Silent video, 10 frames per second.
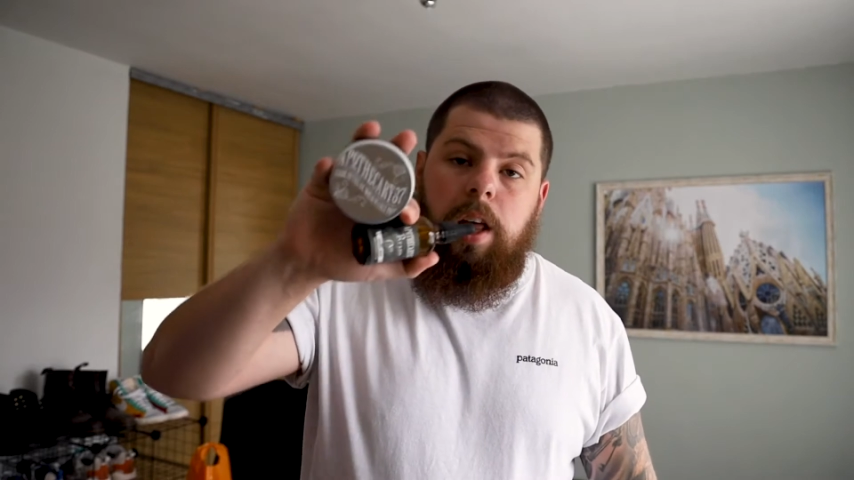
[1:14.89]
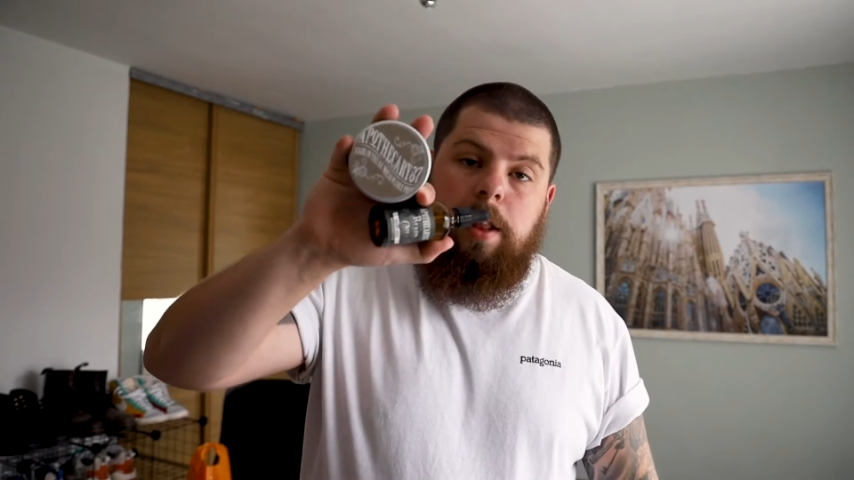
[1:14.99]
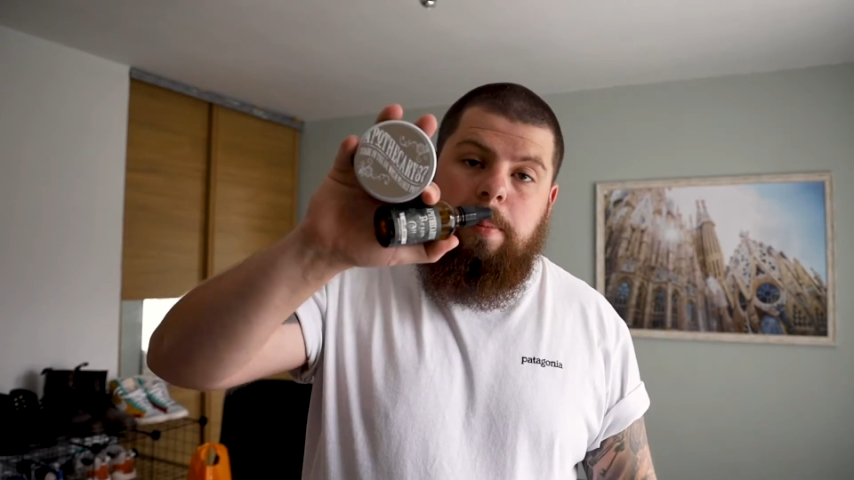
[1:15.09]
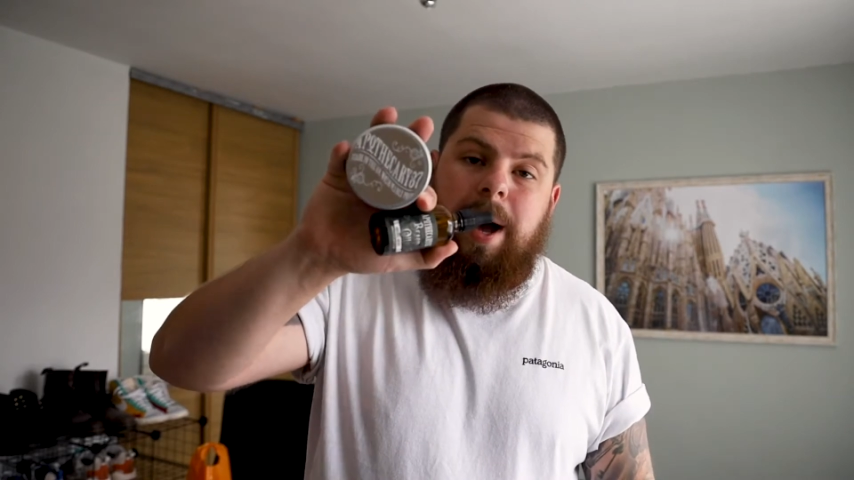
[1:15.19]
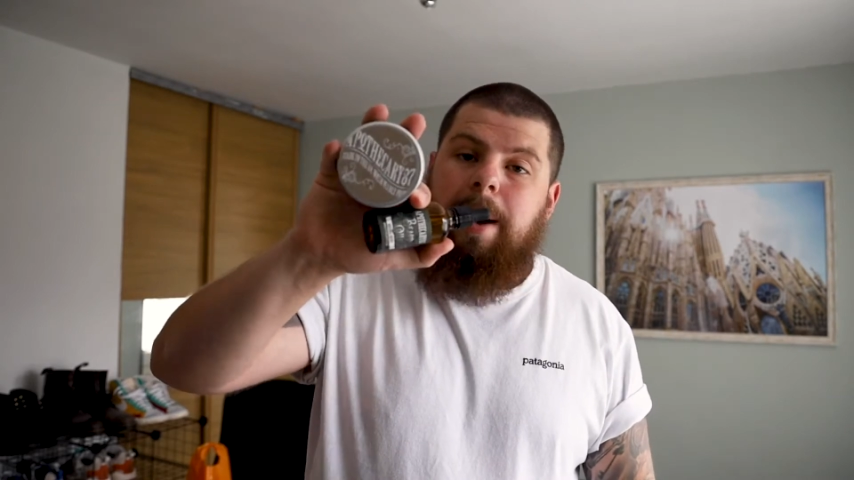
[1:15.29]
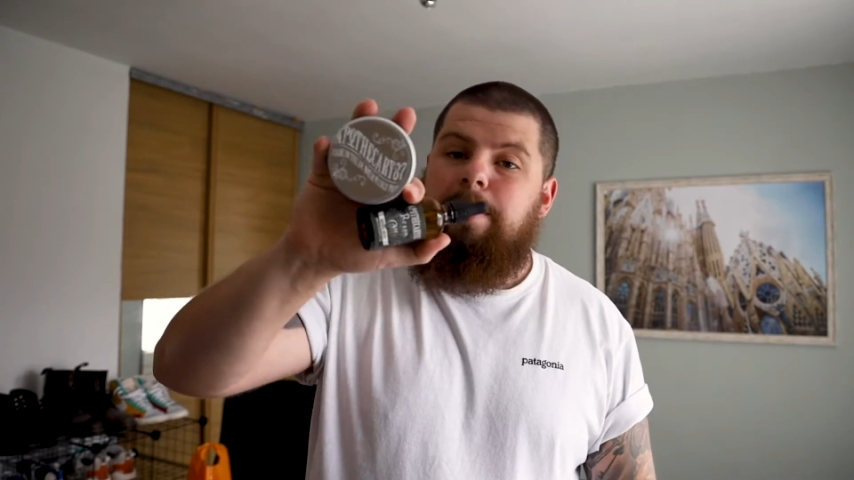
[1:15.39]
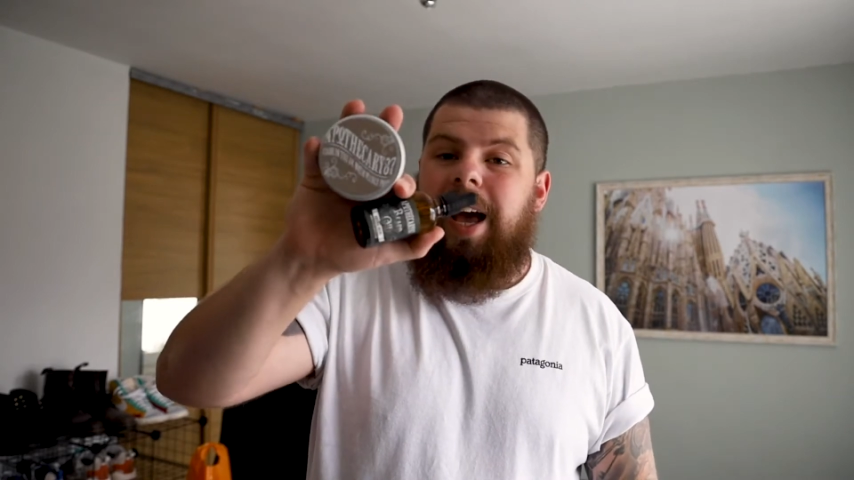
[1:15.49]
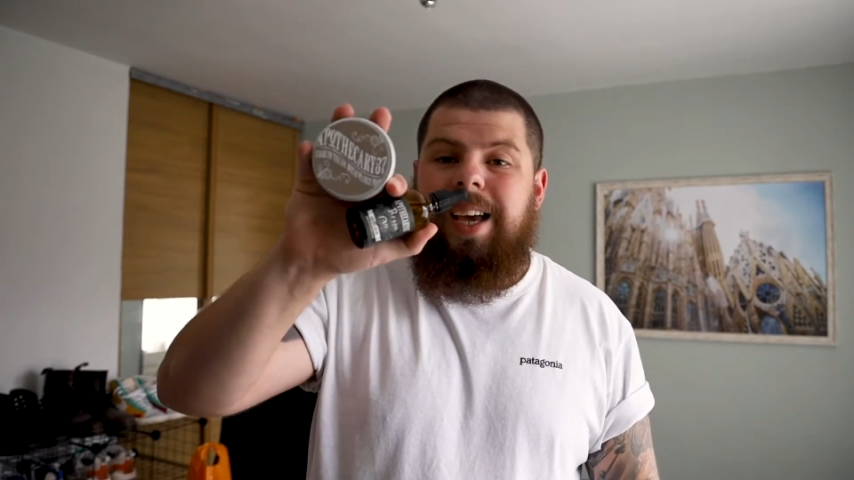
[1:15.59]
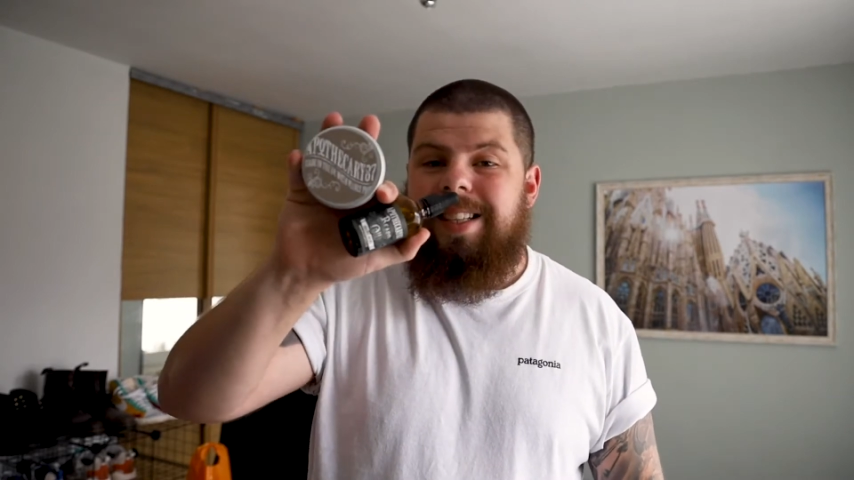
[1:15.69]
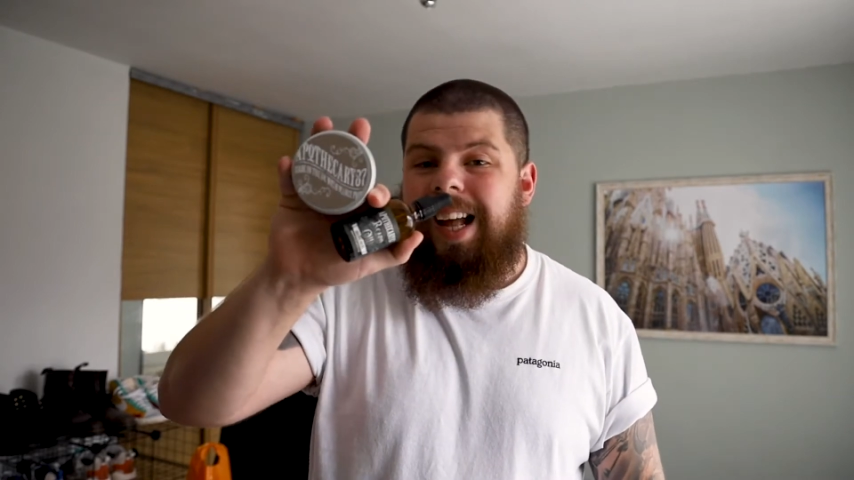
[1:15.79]
the matte
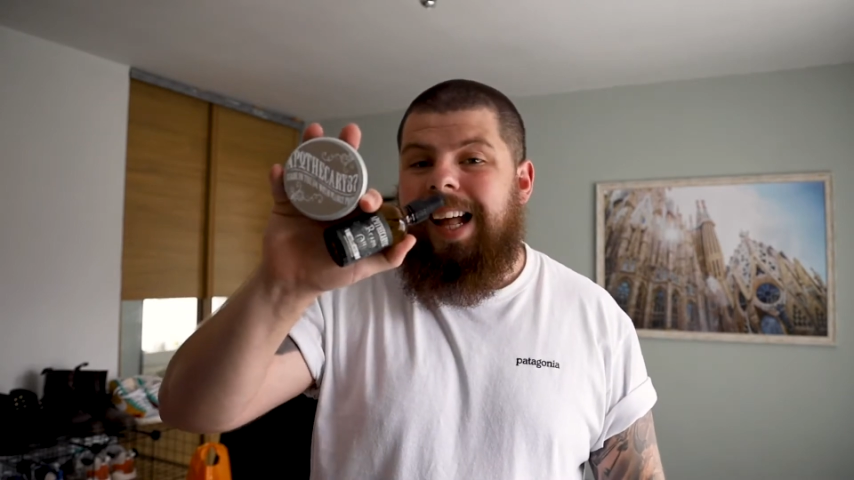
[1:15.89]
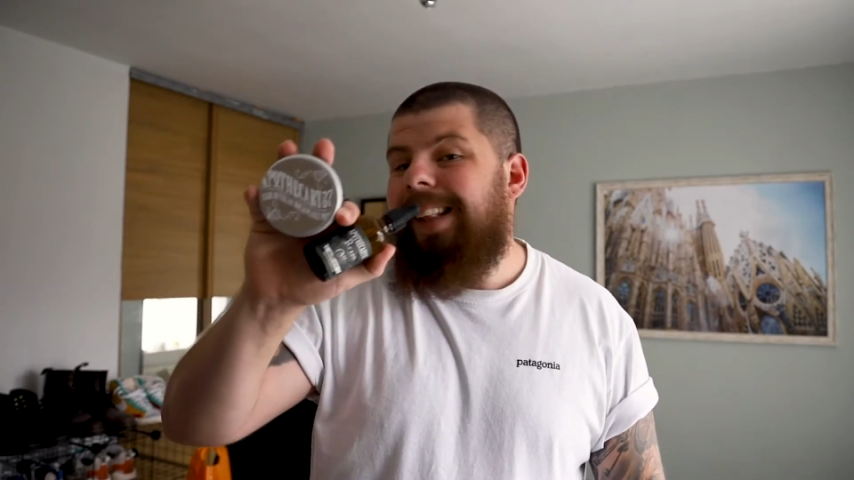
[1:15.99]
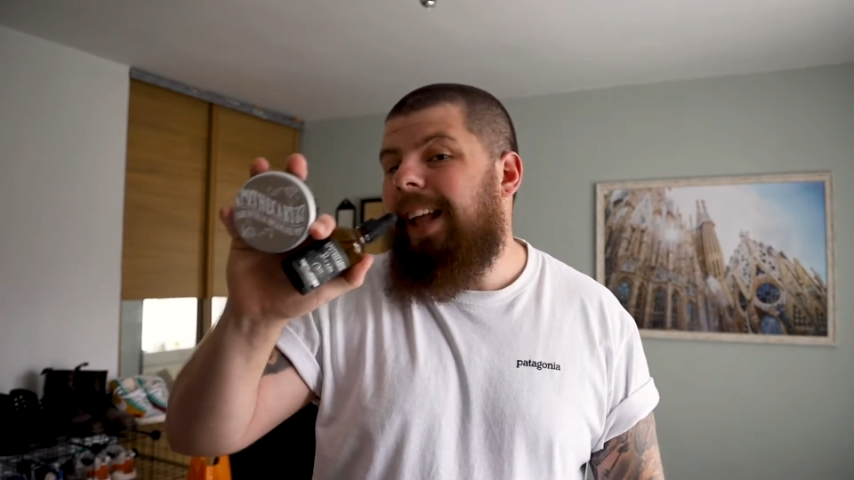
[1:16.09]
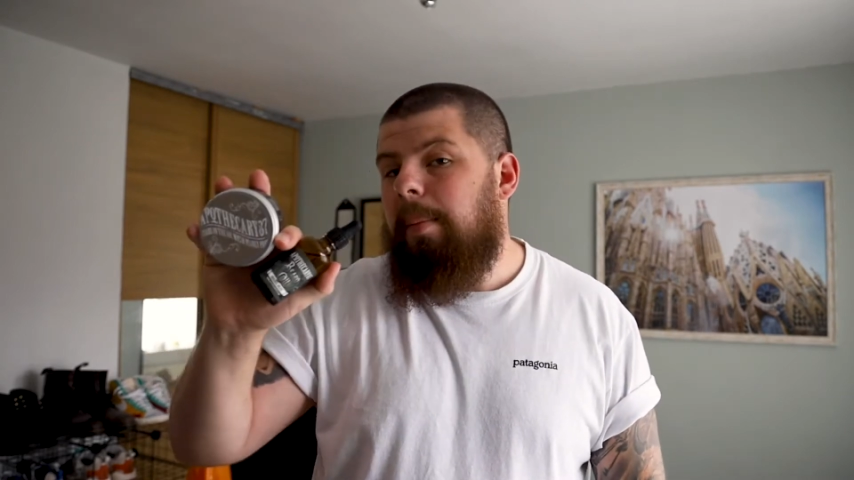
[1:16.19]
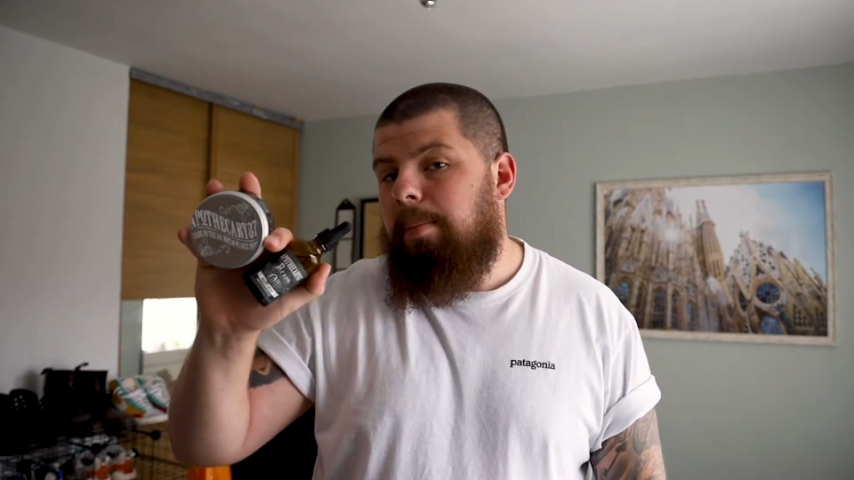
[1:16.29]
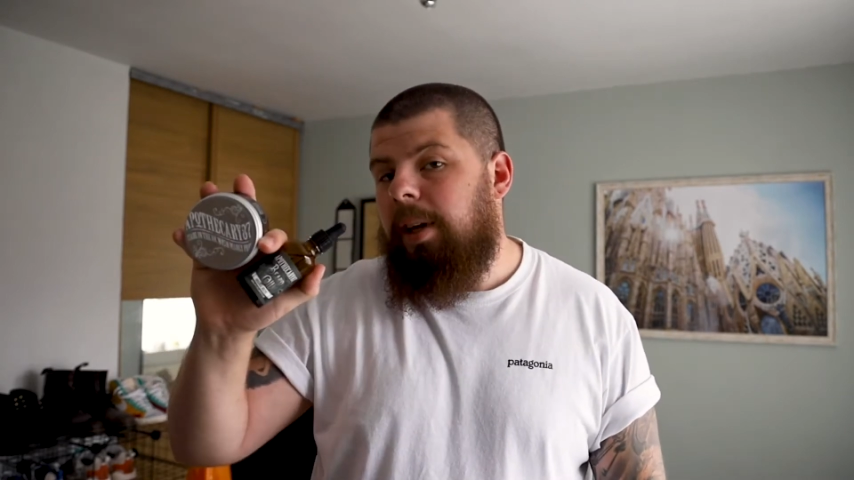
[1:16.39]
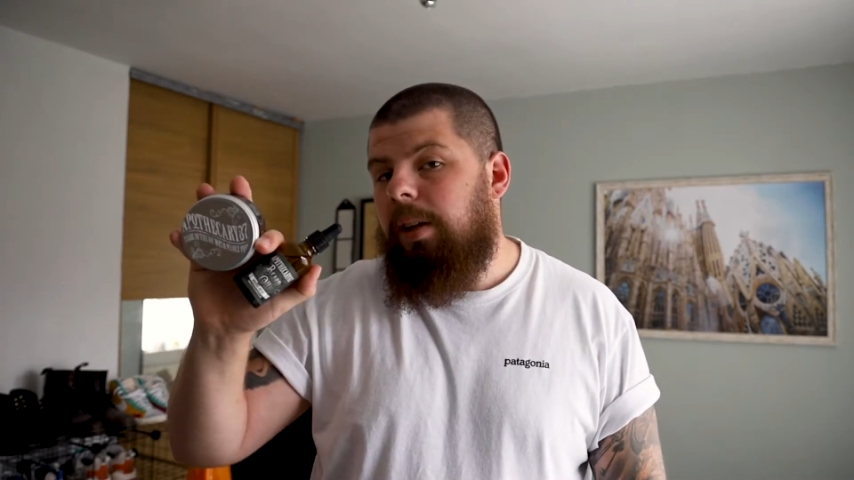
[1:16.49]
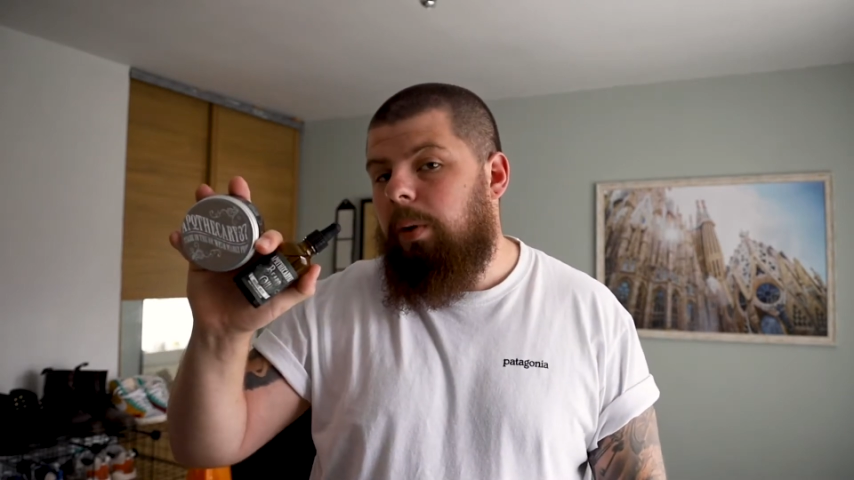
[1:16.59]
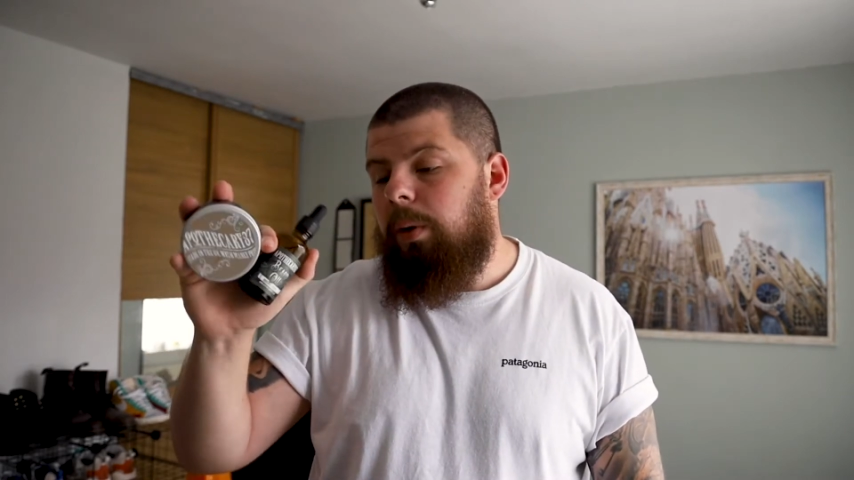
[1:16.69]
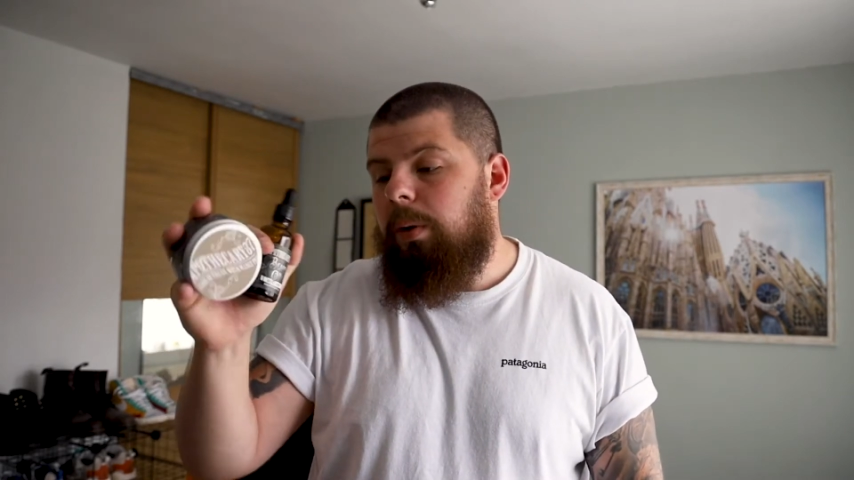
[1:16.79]
paste and the
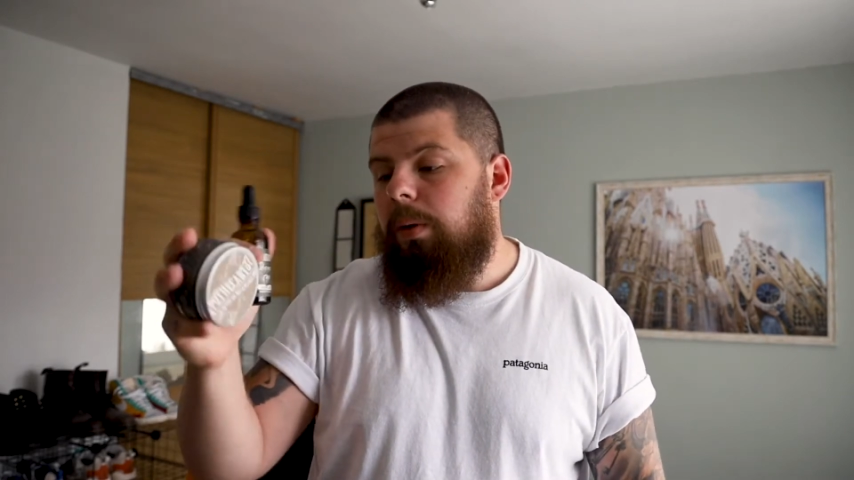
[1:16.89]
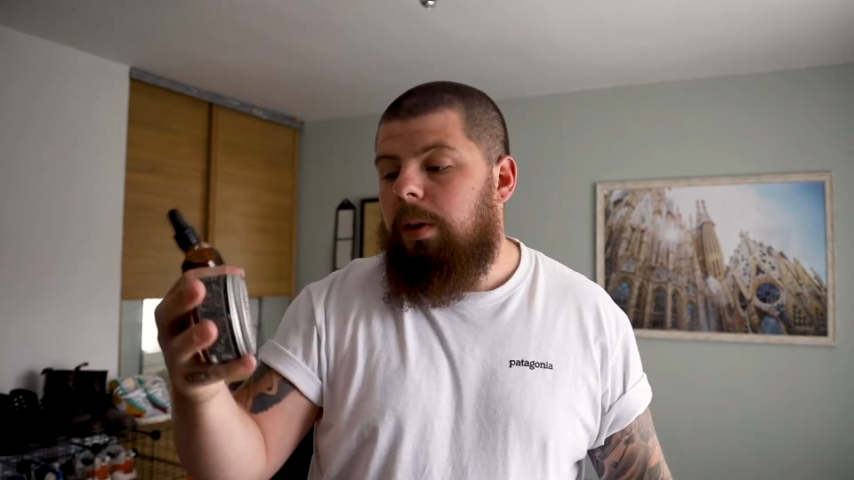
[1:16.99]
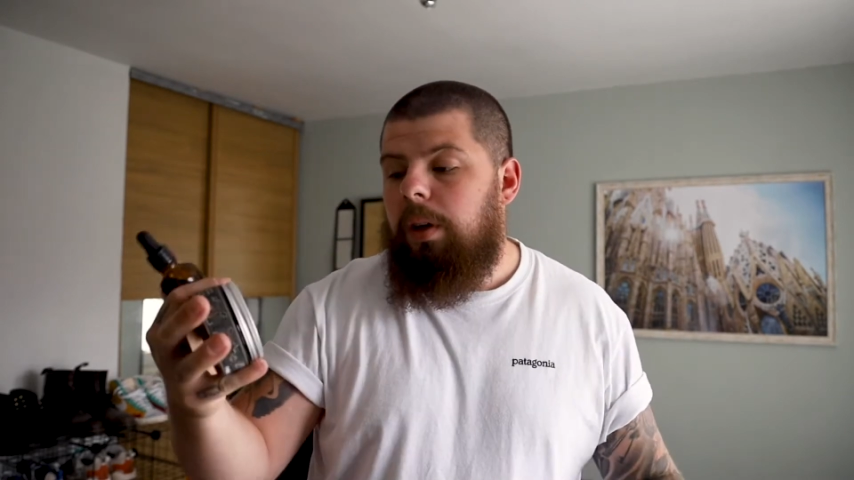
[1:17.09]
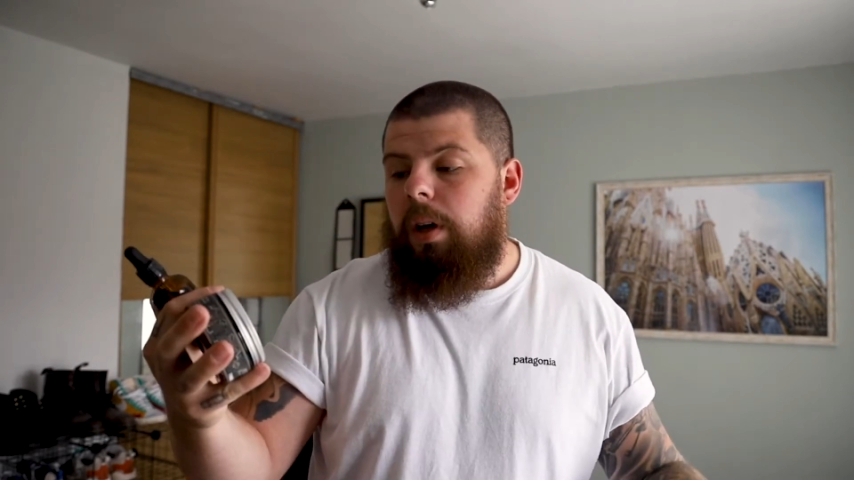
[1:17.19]
beard oil.